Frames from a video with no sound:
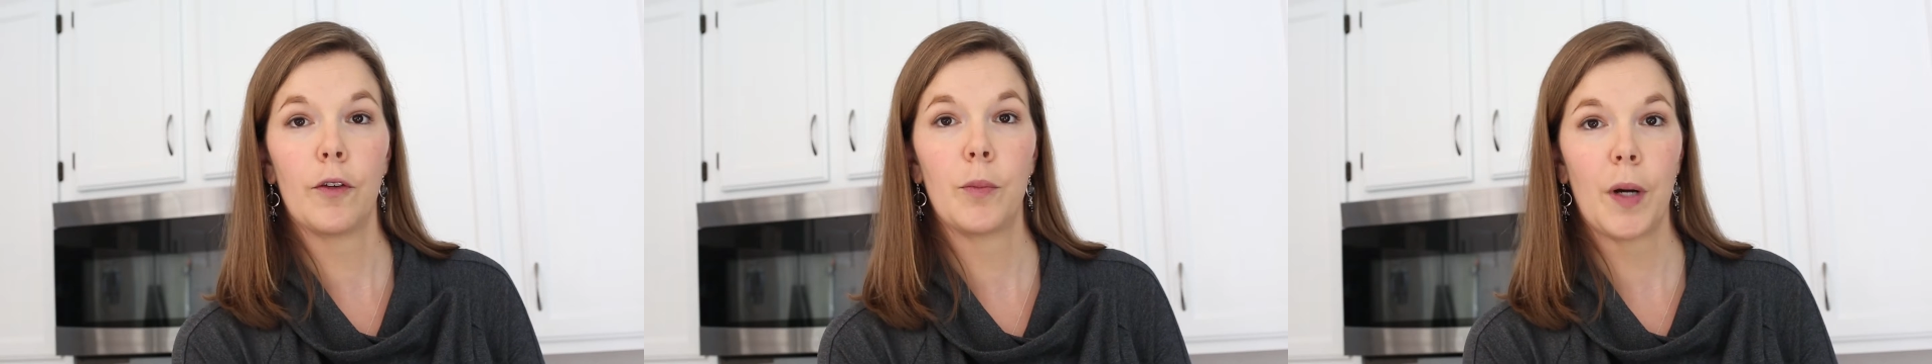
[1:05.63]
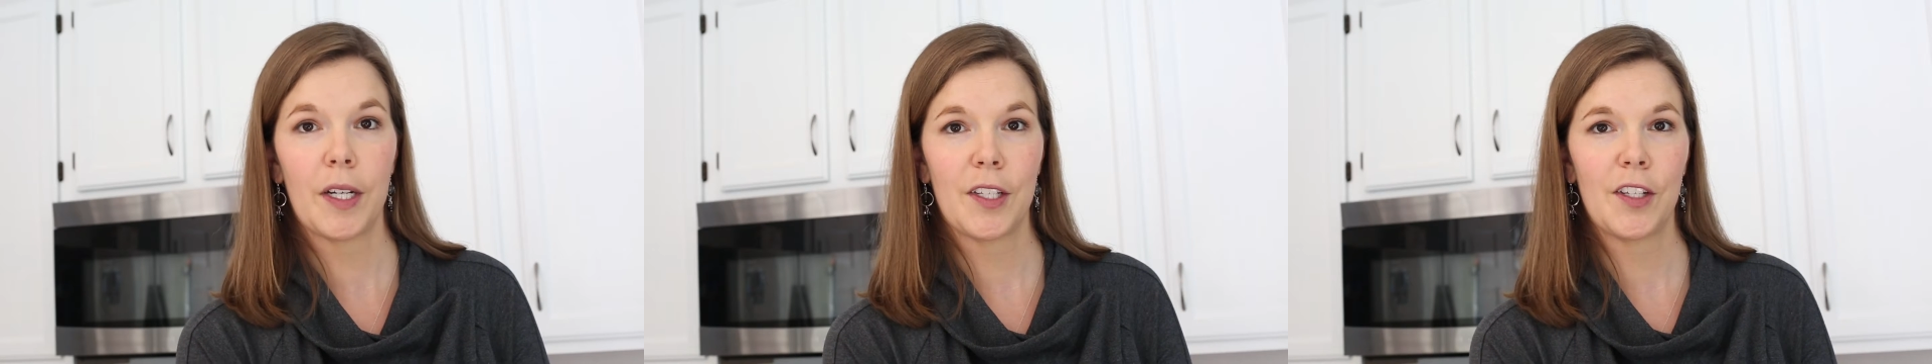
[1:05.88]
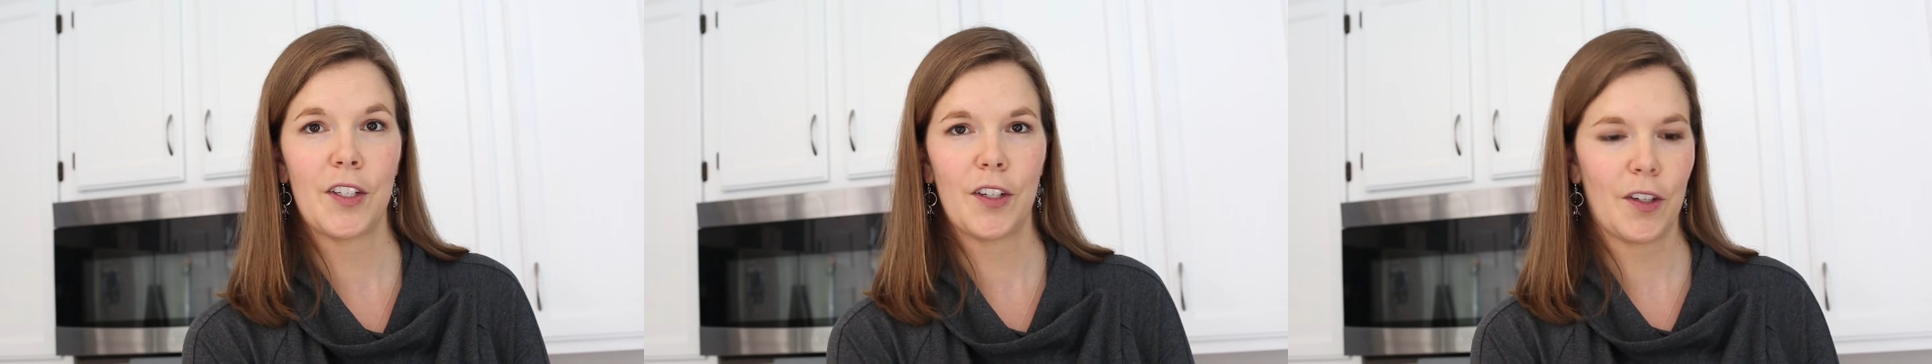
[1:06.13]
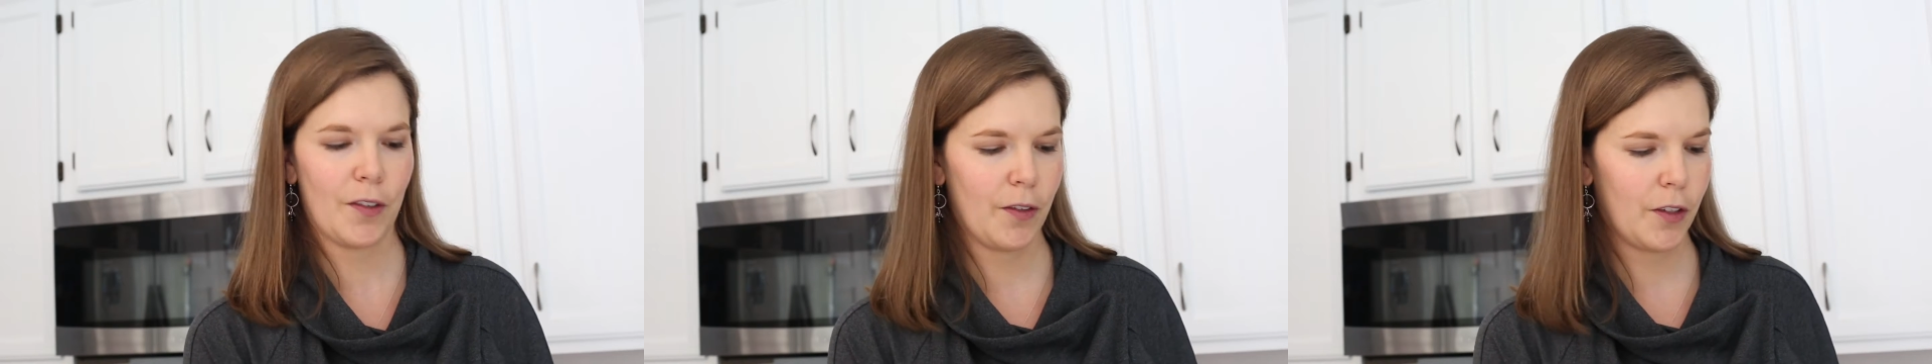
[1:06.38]
food
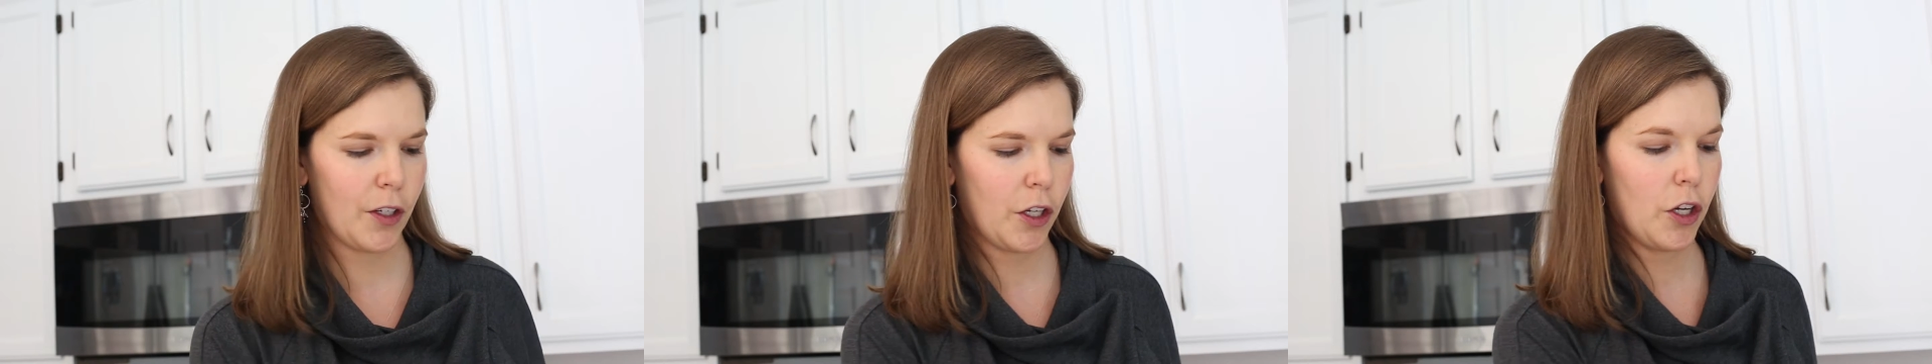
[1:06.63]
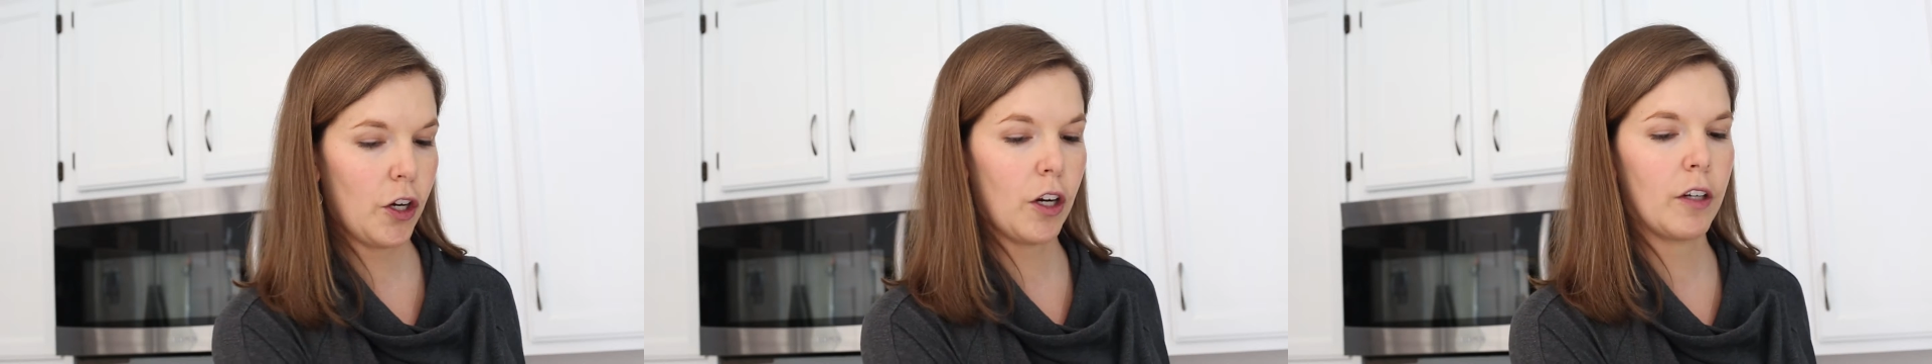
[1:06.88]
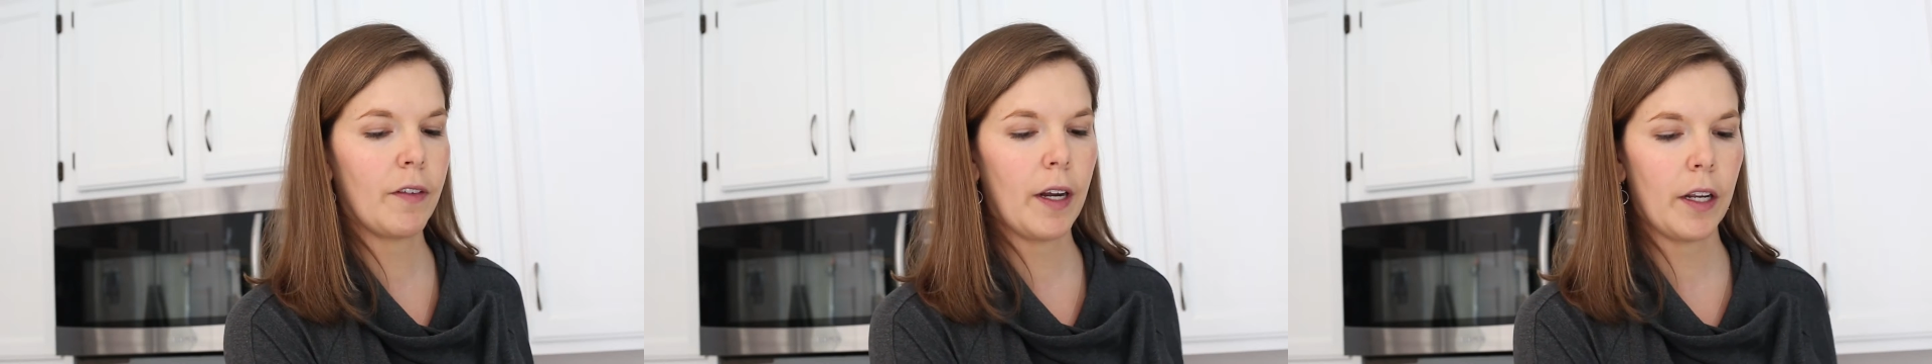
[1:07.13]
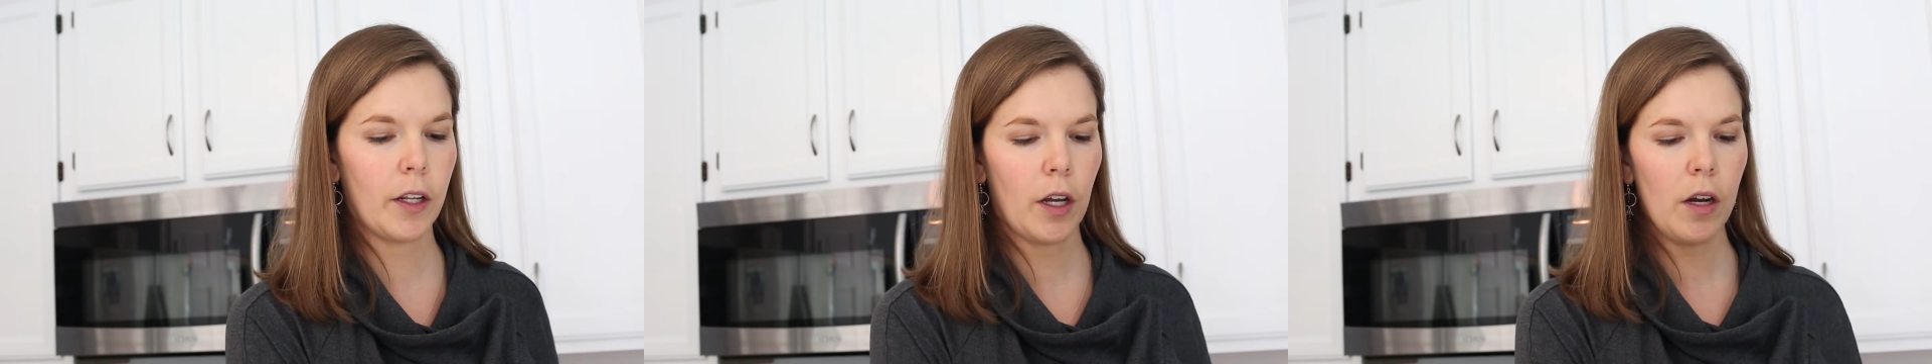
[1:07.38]
processor secure and
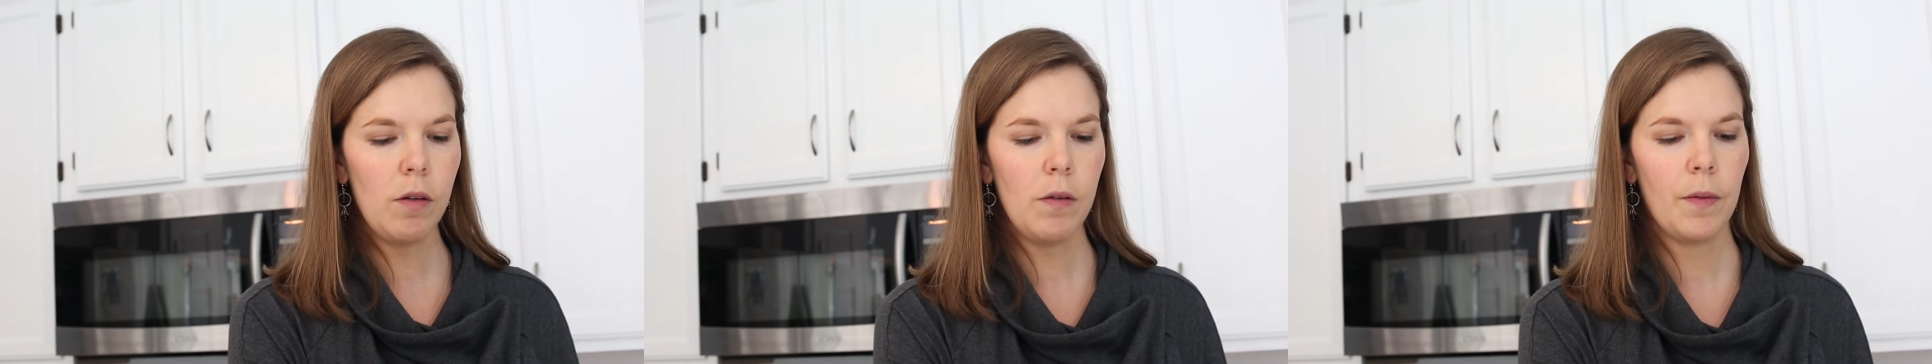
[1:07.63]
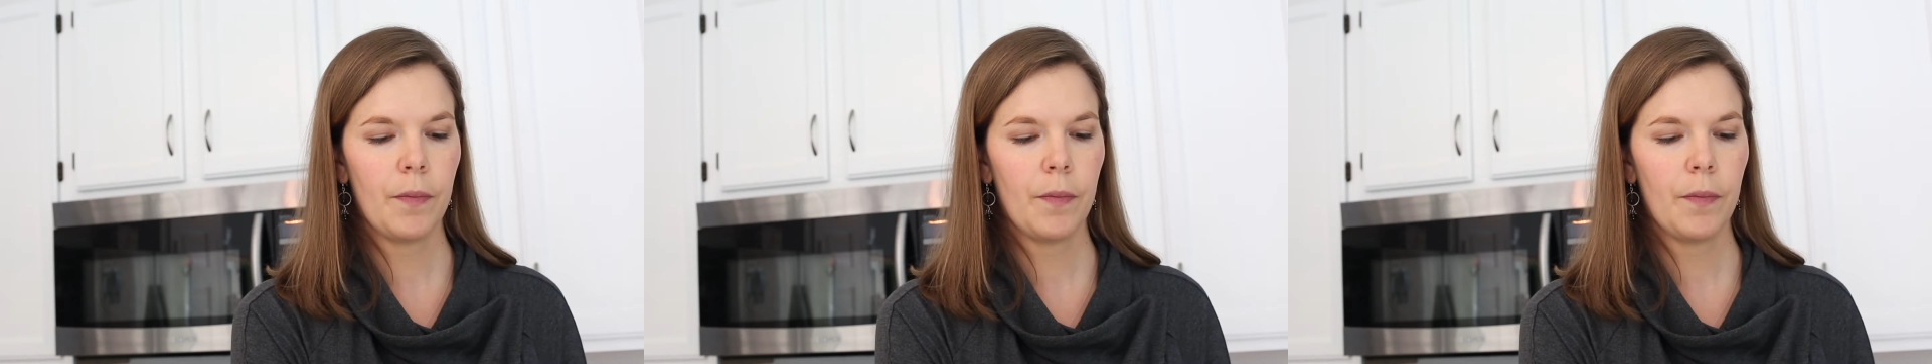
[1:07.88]
ready to go.